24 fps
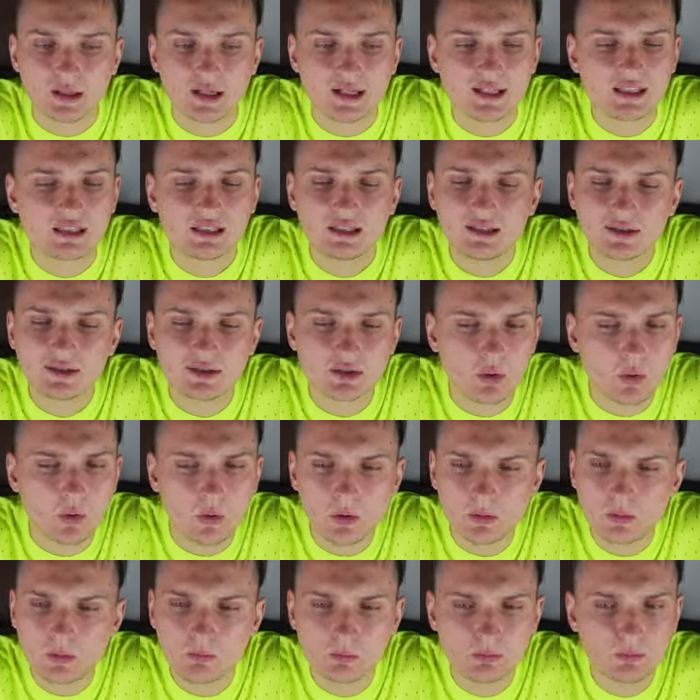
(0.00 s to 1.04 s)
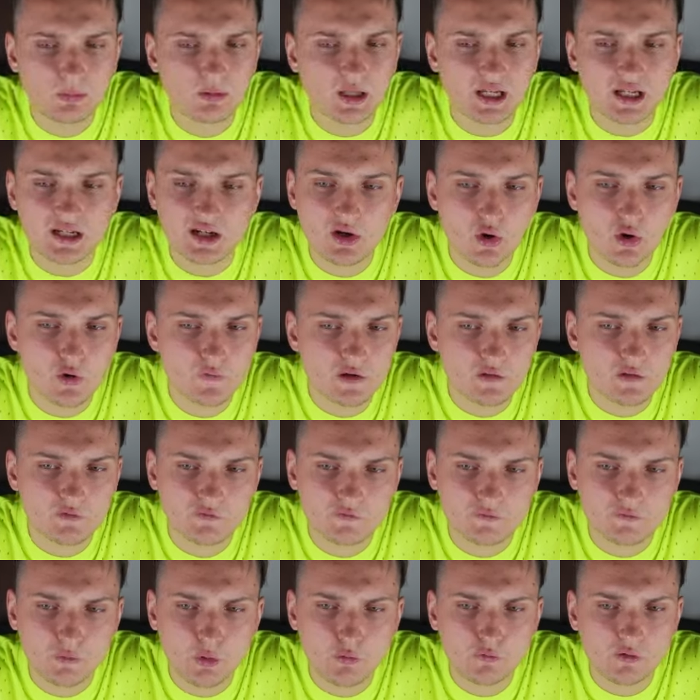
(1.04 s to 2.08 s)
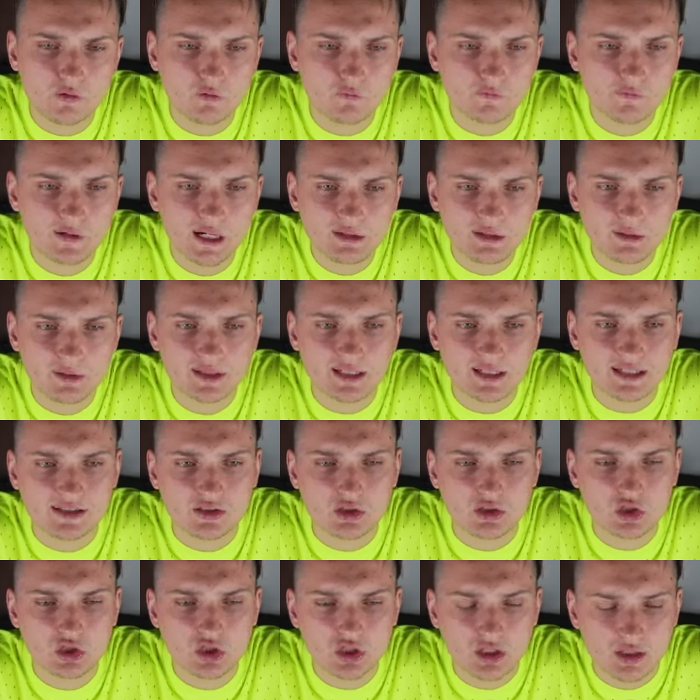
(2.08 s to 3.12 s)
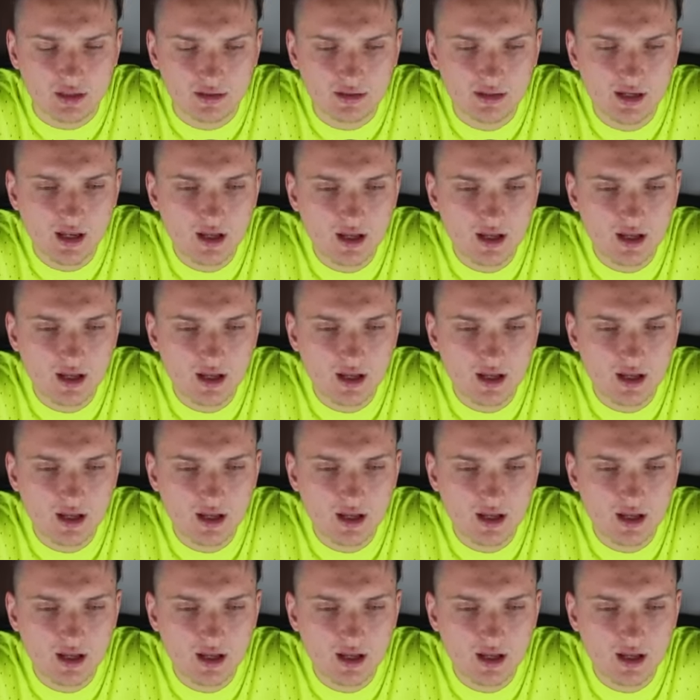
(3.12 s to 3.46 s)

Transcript: And it's all like overvalued as shit.